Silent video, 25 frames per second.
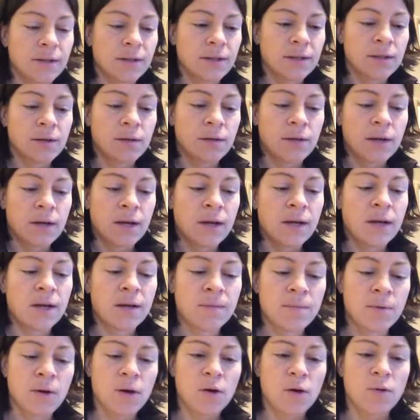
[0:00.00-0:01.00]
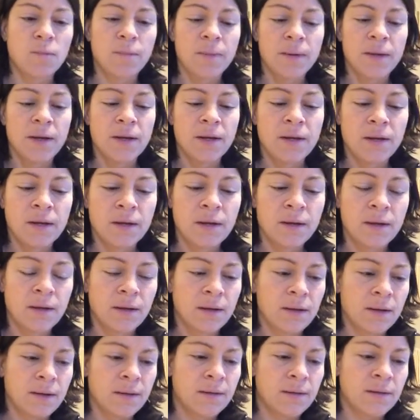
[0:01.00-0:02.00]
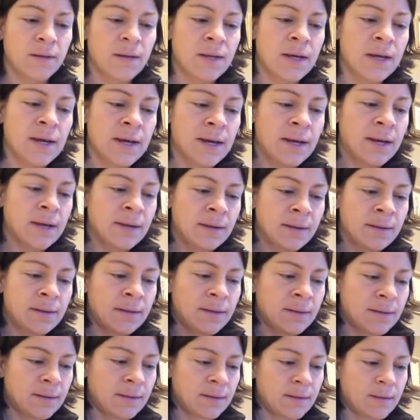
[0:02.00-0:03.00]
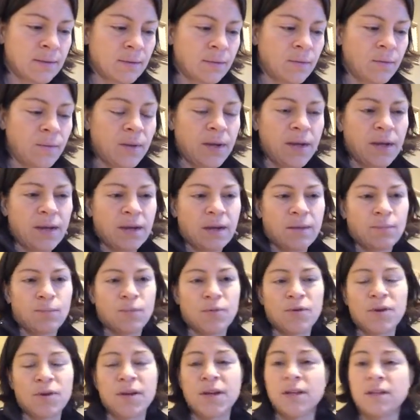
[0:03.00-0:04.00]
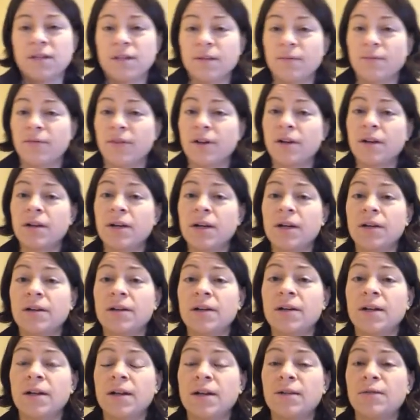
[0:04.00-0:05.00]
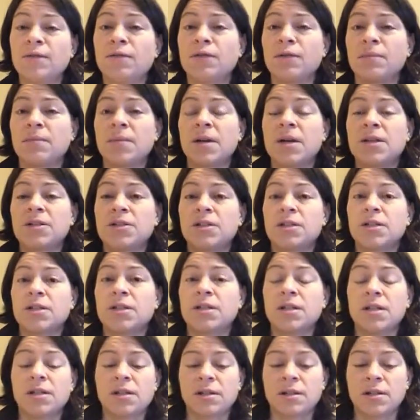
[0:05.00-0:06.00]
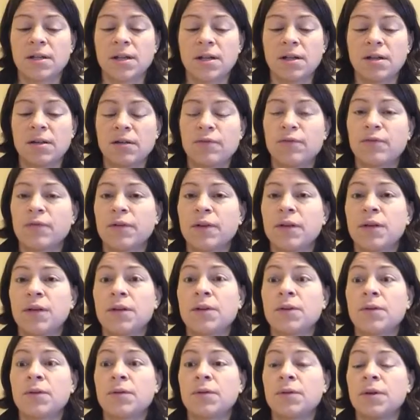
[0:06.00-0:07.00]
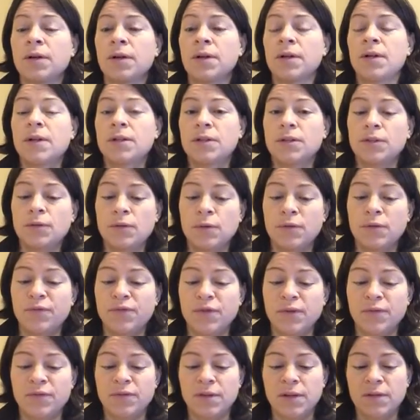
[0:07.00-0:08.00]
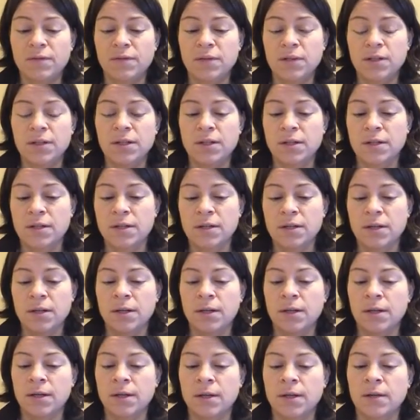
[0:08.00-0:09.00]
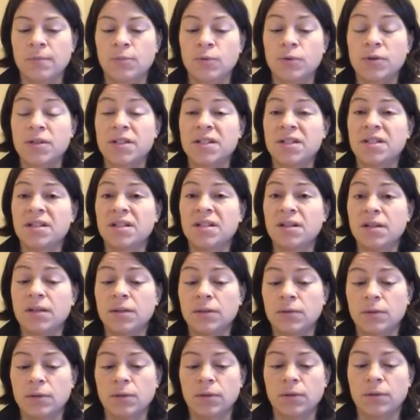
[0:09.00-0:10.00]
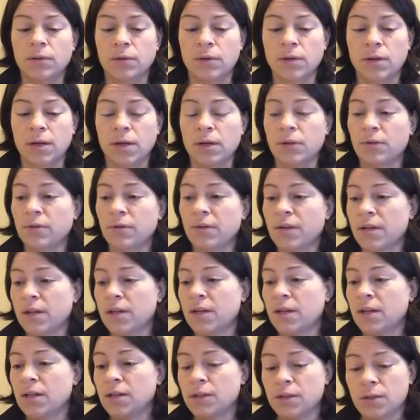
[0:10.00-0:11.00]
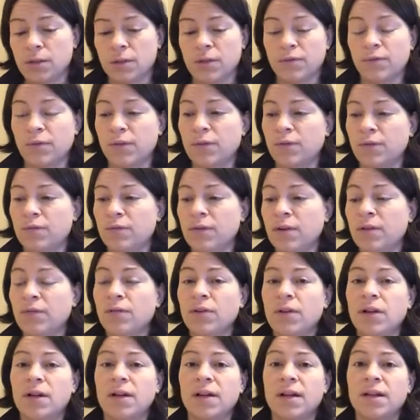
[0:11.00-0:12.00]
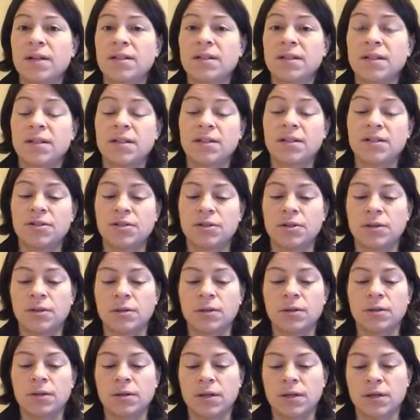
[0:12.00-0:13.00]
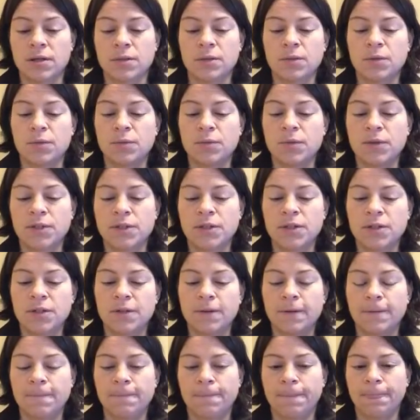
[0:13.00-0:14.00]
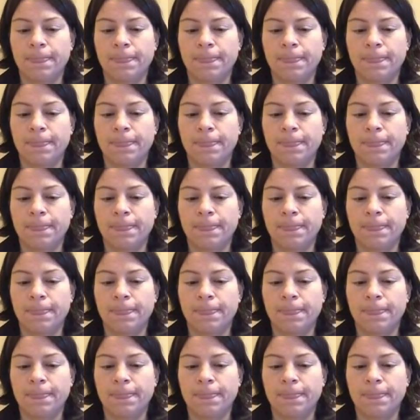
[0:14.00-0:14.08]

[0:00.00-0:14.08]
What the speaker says: so I am hoping that we can bring some very good information in here for you. So if you've never done or seen oracle card readings, or if you've never connected into your intuition,